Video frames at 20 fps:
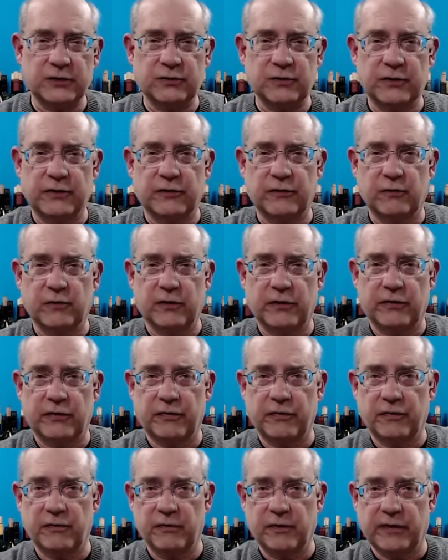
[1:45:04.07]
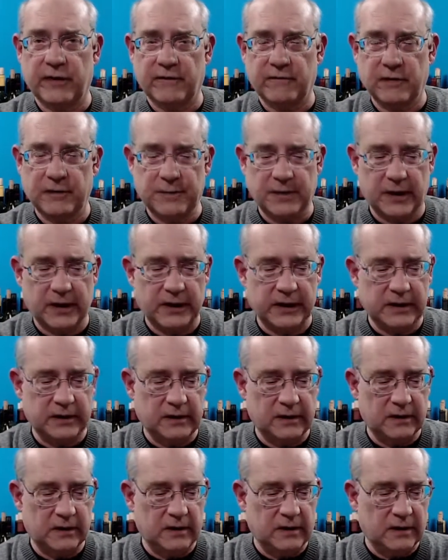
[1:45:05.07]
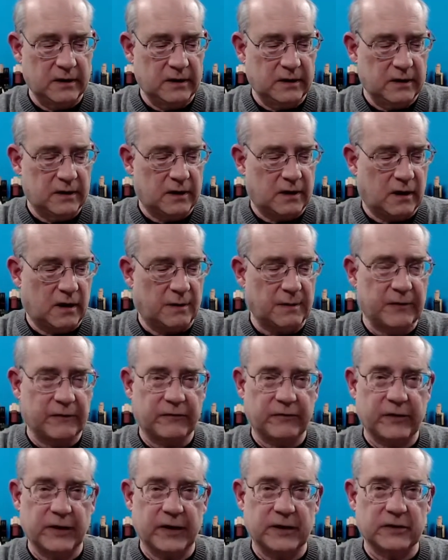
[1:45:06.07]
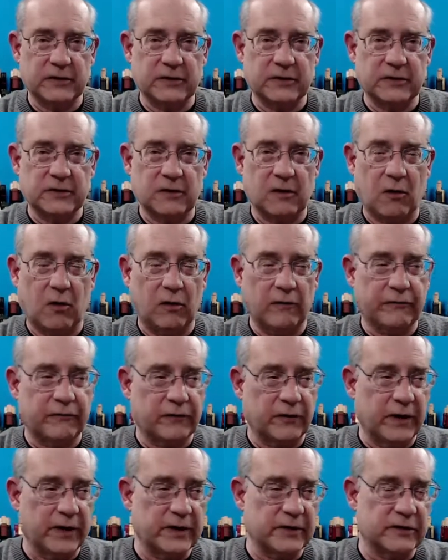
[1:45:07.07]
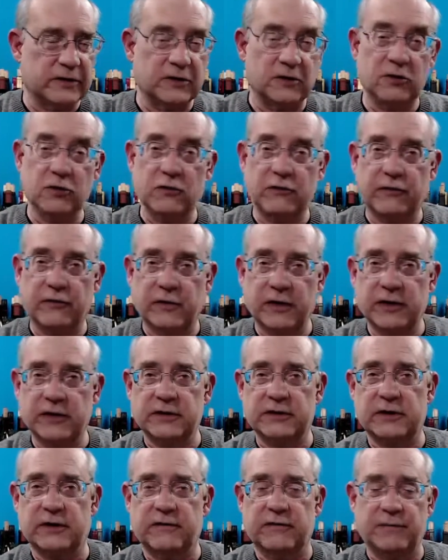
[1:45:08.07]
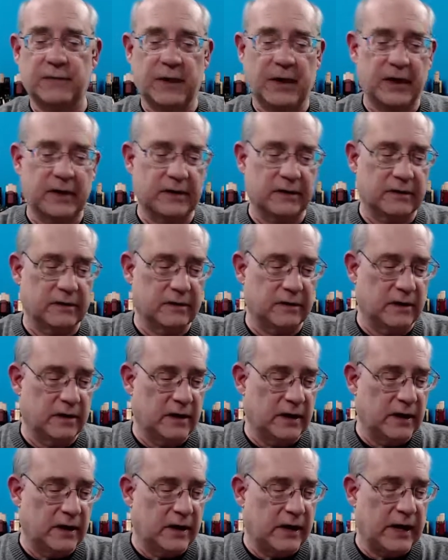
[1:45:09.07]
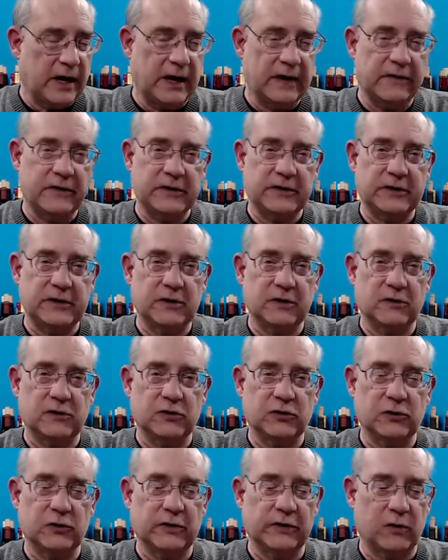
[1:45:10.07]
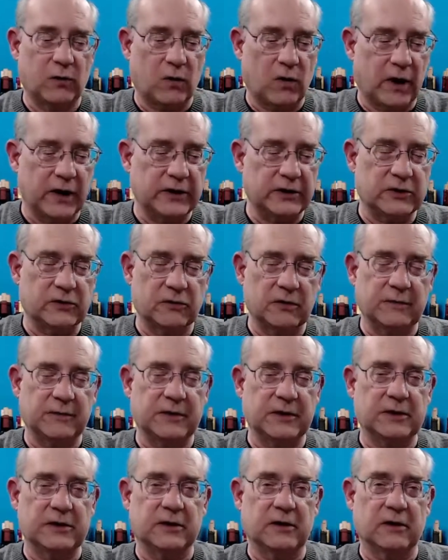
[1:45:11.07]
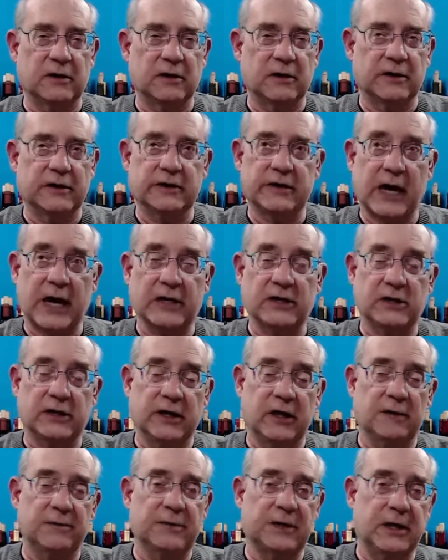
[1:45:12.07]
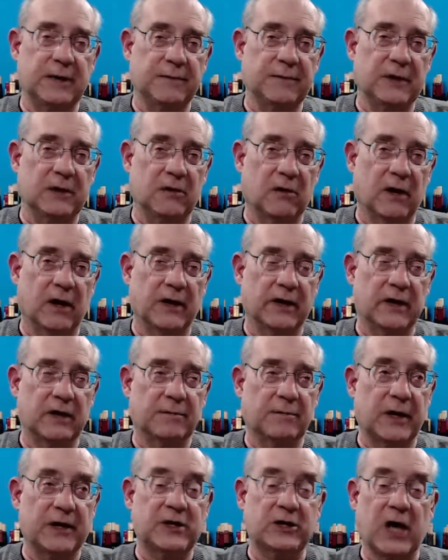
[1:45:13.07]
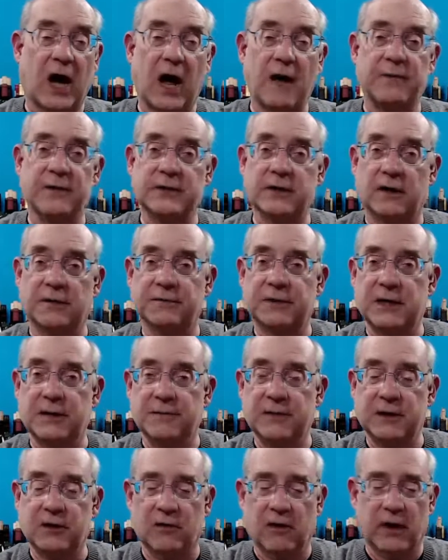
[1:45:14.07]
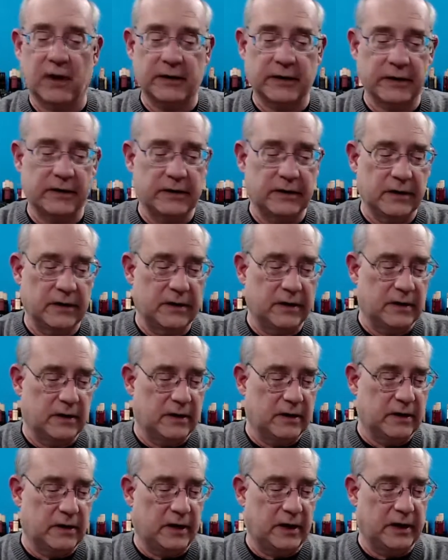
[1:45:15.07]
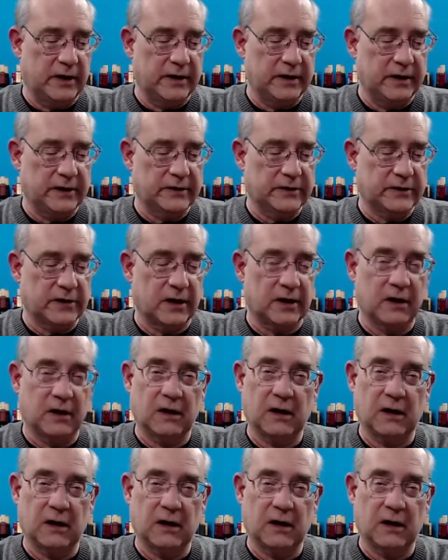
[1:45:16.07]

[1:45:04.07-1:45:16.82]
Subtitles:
with everybody, all my friends, old friends, new friends that I've met. And in this year, doing the wine stream this year has actually helped keep me grounded. My job has helped keep me grounded. It's done